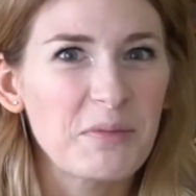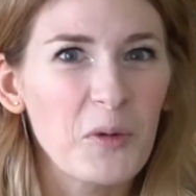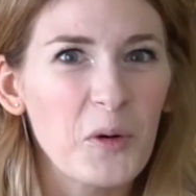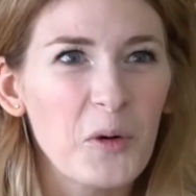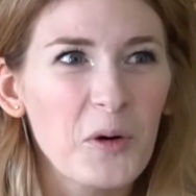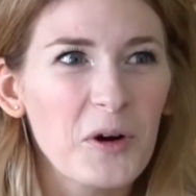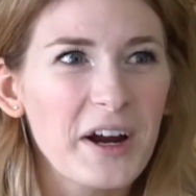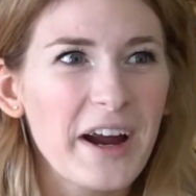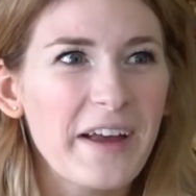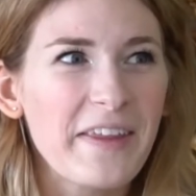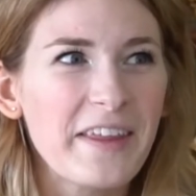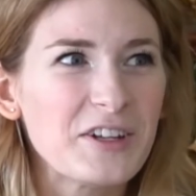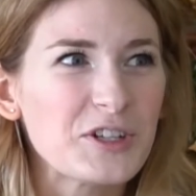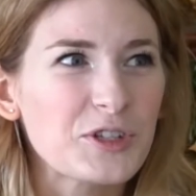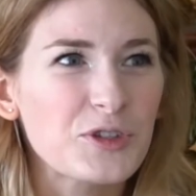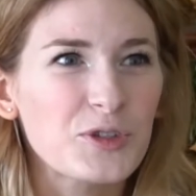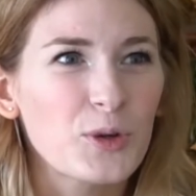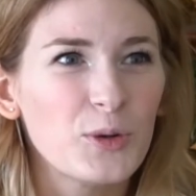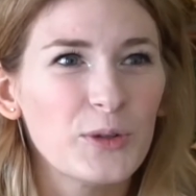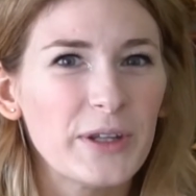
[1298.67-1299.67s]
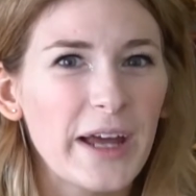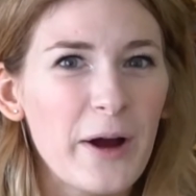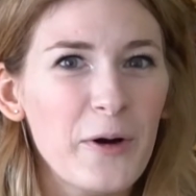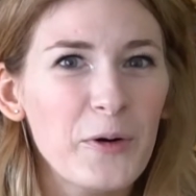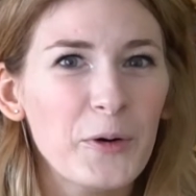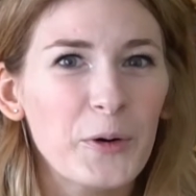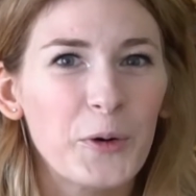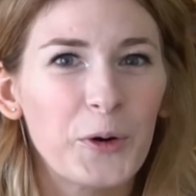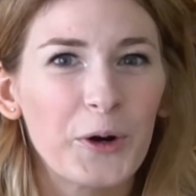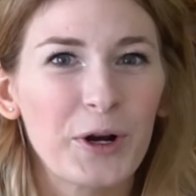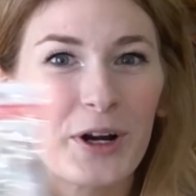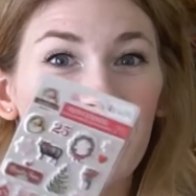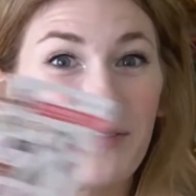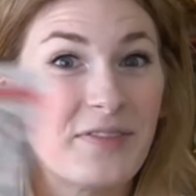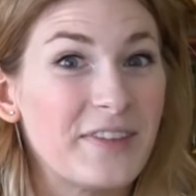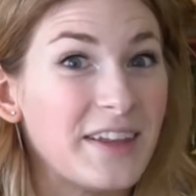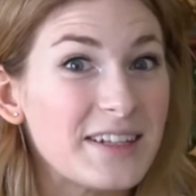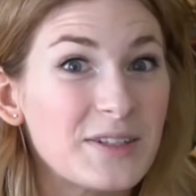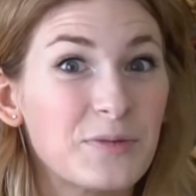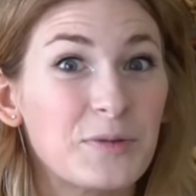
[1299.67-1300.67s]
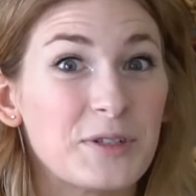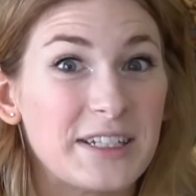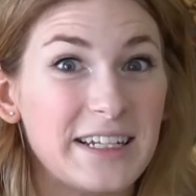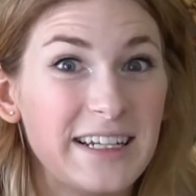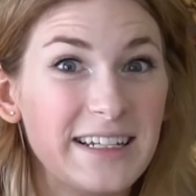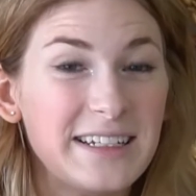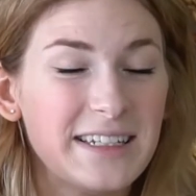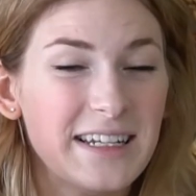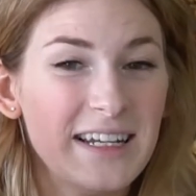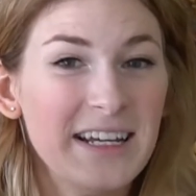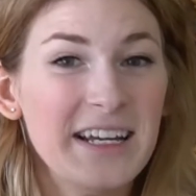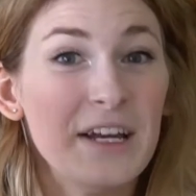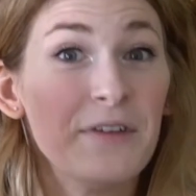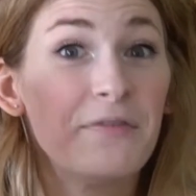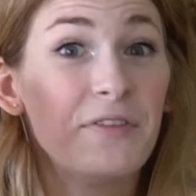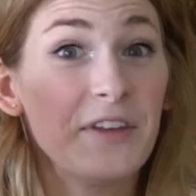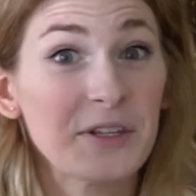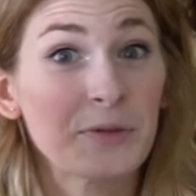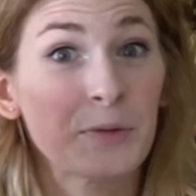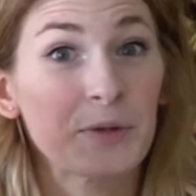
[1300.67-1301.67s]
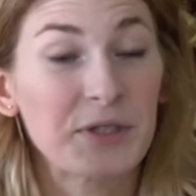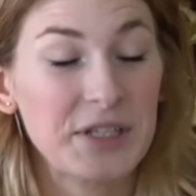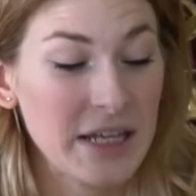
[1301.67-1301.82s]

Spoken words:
more and they just sold out, or if this was it. If this was